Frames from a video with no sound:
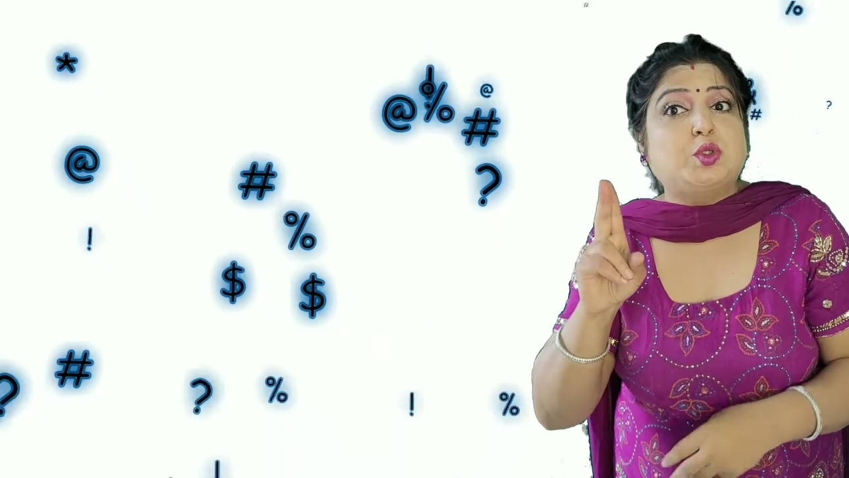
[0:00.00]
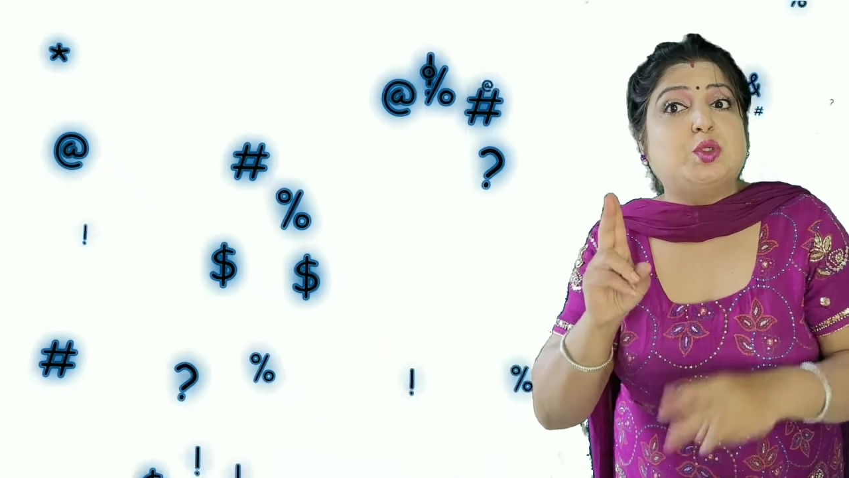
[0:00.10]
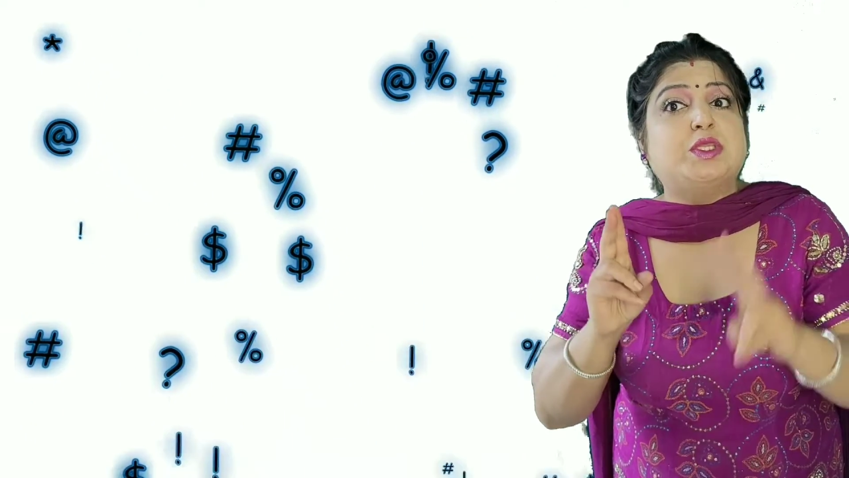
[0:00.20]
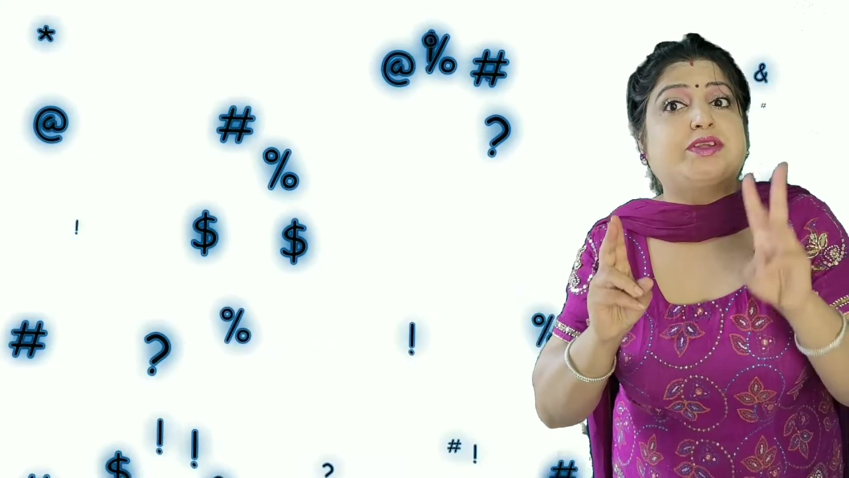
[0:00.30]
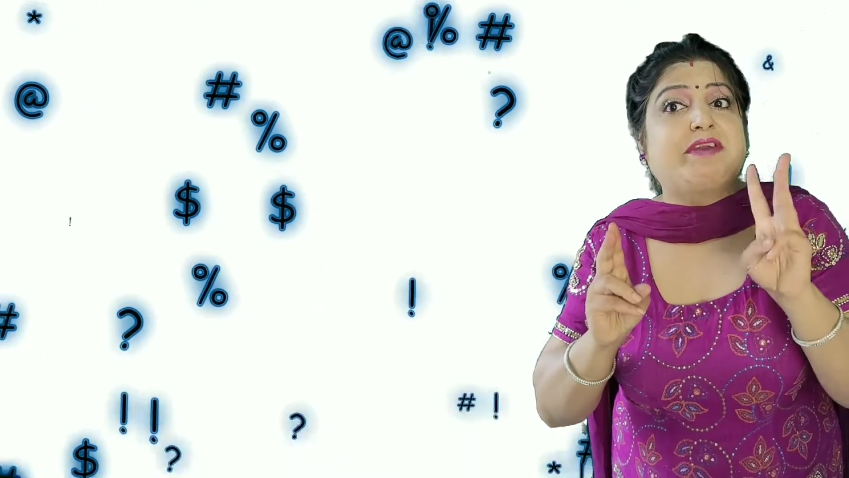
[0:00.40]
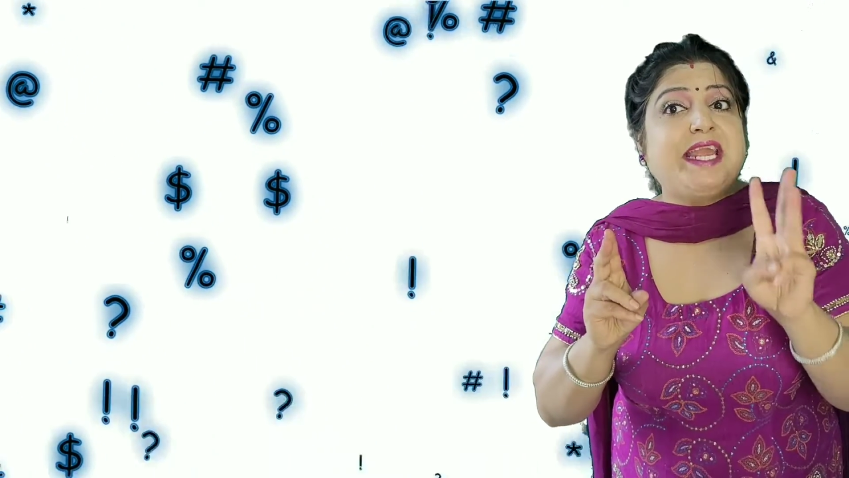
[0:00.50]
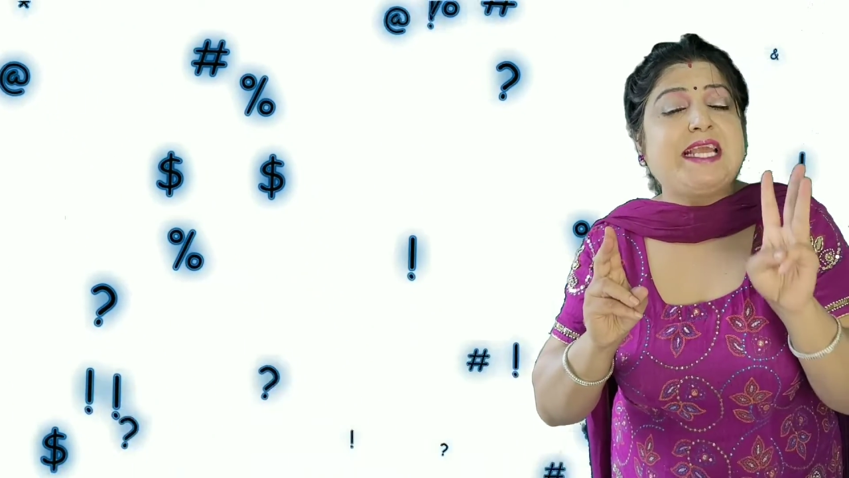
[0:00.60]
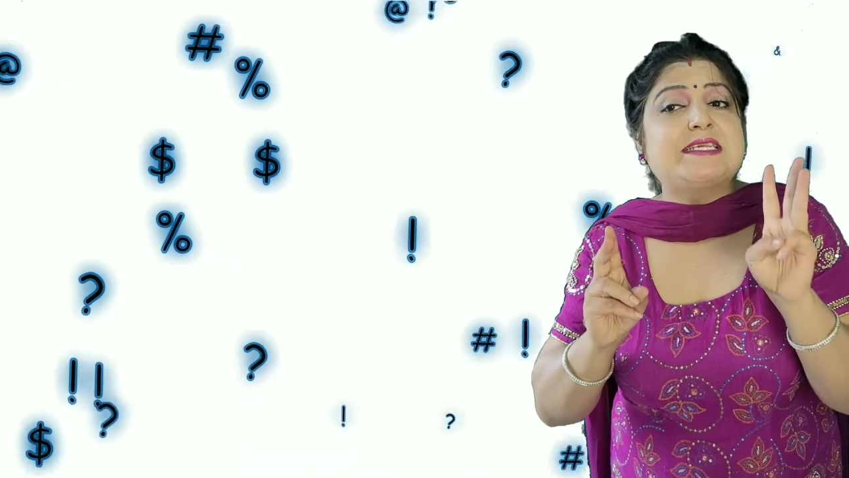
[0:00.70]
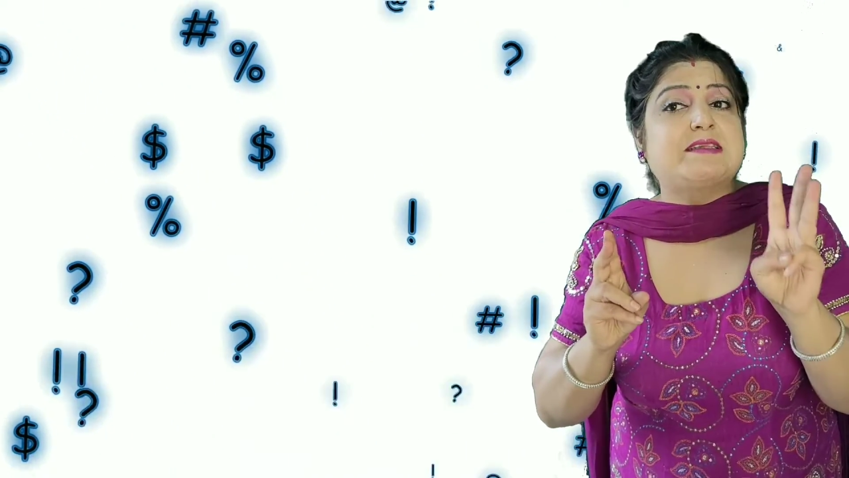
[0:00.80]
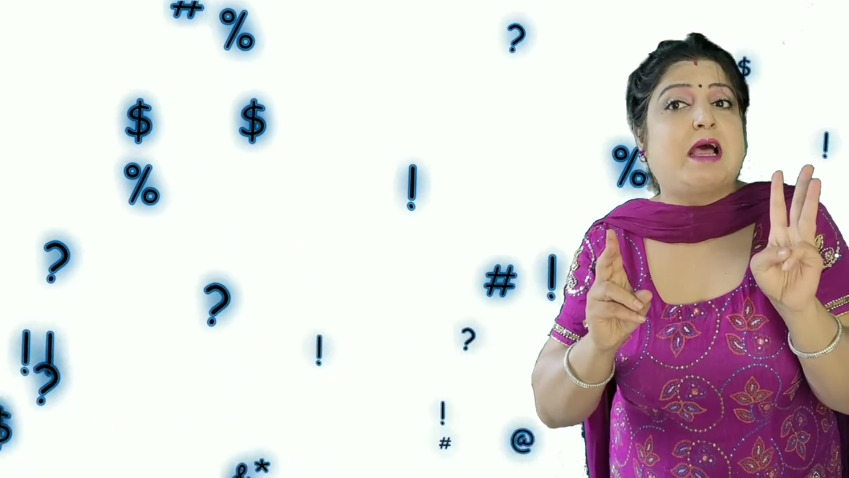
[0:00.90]
to
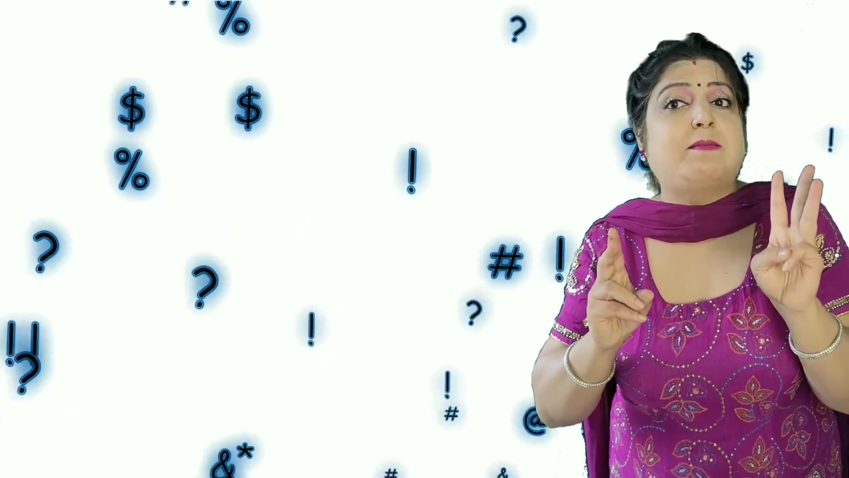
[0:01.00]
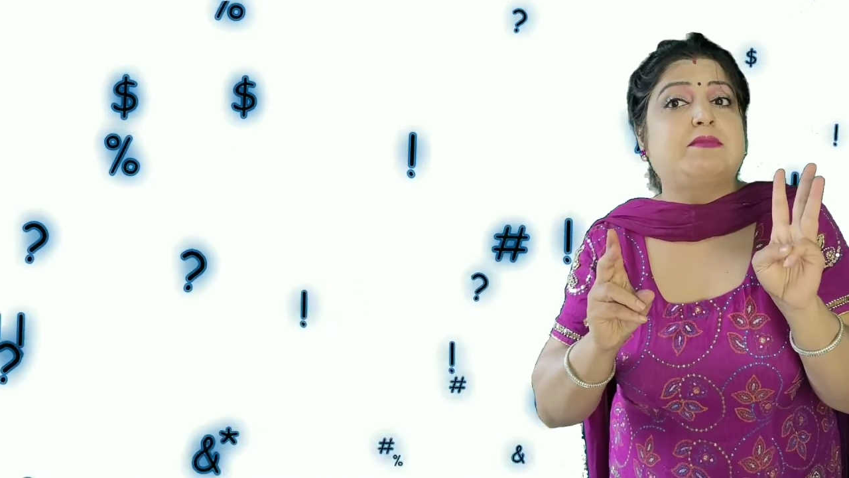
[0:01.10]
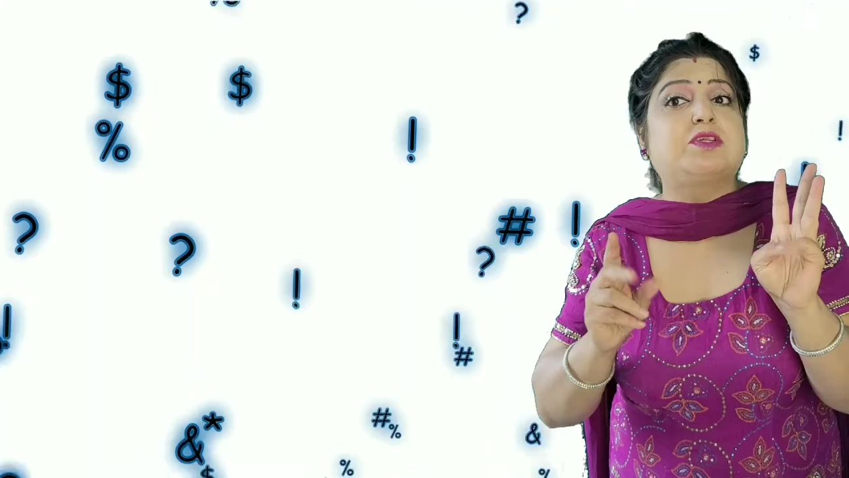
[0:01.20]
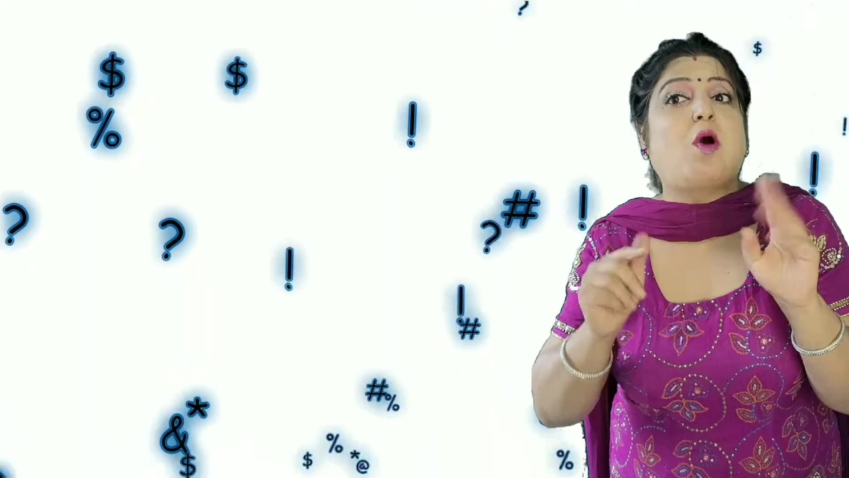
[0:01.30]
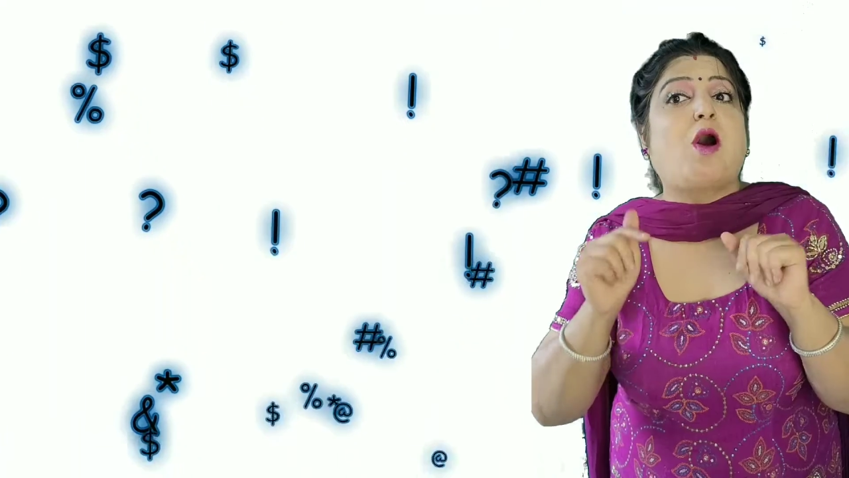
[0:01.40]
3 sums